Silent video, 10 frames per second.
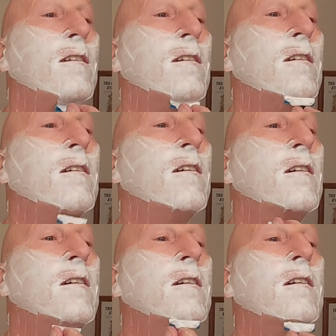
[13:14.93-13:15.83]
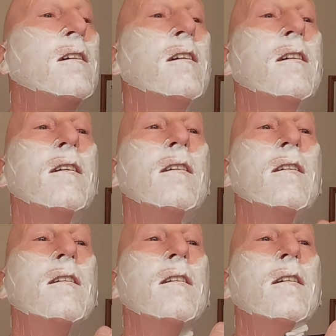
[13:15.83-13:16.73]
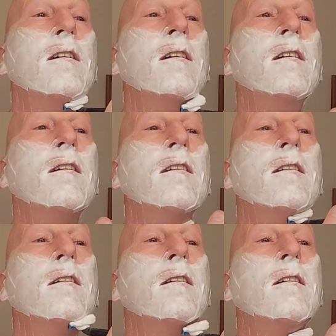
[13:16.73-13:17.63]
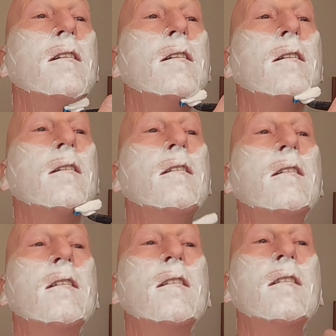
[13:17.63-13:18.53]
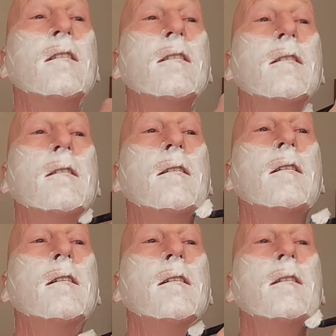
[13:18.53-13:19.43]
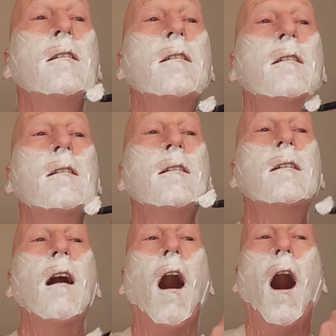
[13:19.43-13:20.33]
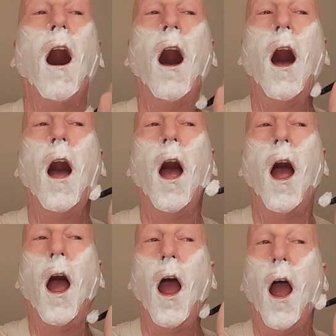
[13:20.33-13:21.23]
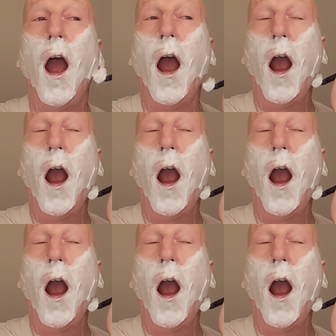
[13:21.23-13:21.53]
(silence)